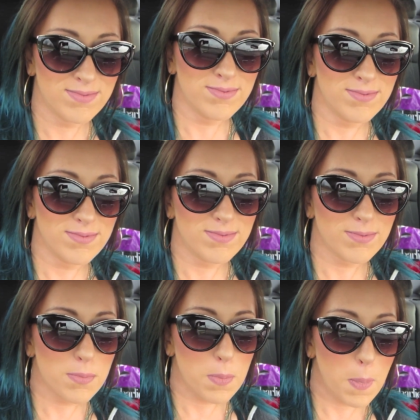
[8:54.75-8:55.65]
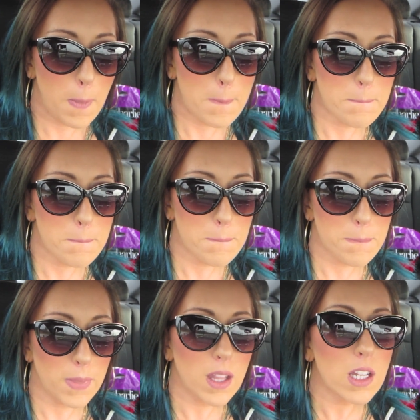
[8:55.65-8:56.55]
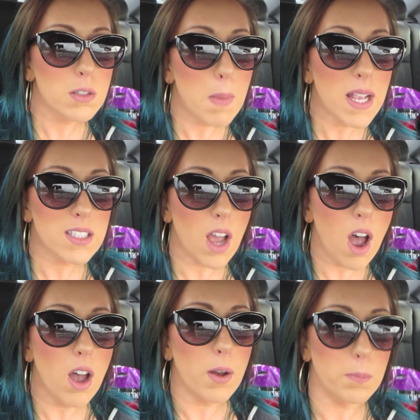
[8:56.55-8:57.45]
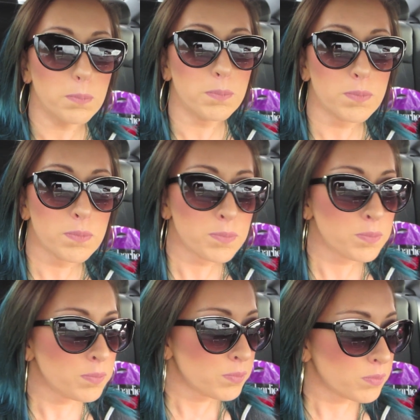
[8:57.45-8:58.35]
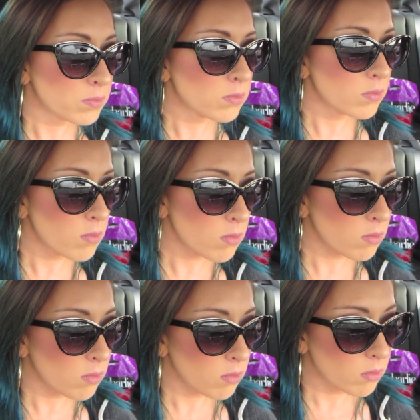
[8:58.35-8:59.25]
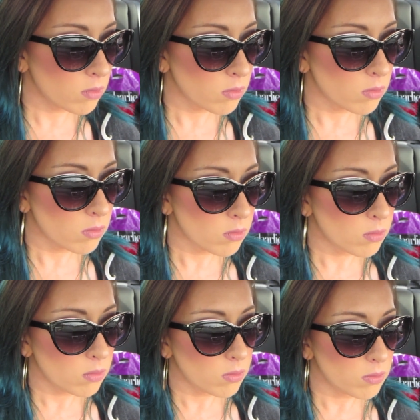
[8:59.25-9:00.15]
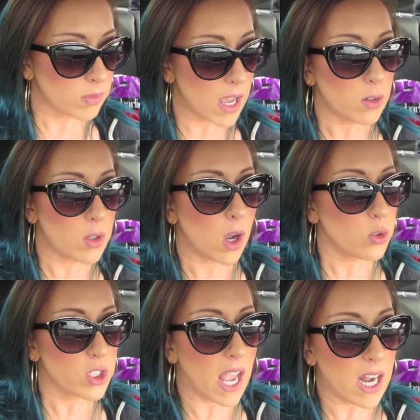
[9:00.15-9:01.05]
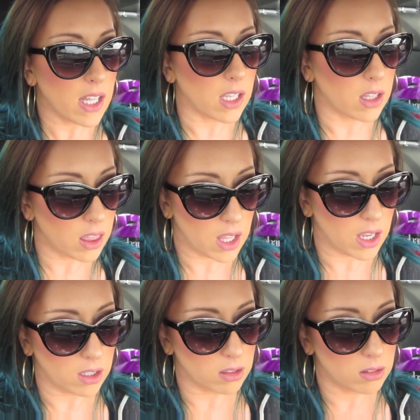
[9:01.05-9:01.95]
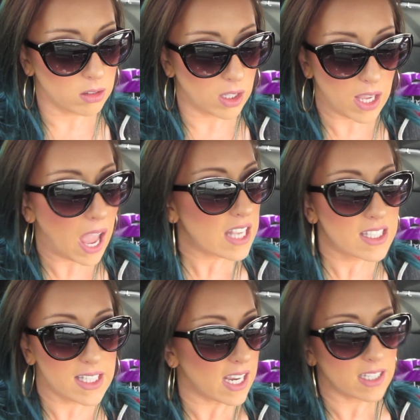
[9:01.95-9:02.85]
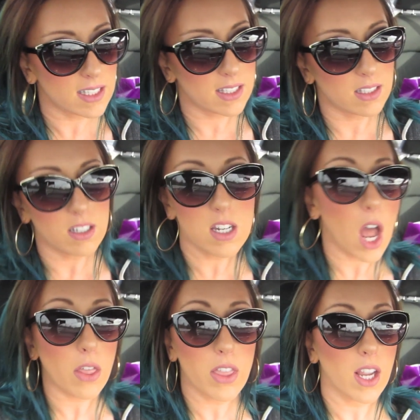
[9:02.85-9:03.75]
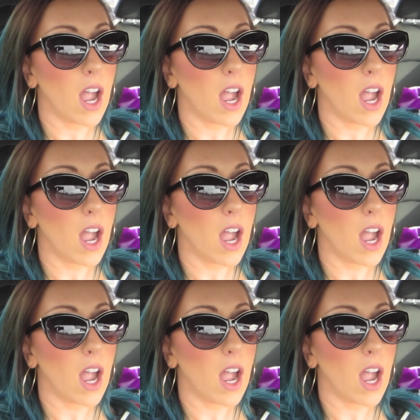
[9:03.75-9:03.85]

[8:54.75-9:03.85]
iPhone, that is. That's messed up. Oh, no. S, like Samsung six? I don't know, just anything. Like, six. Nothing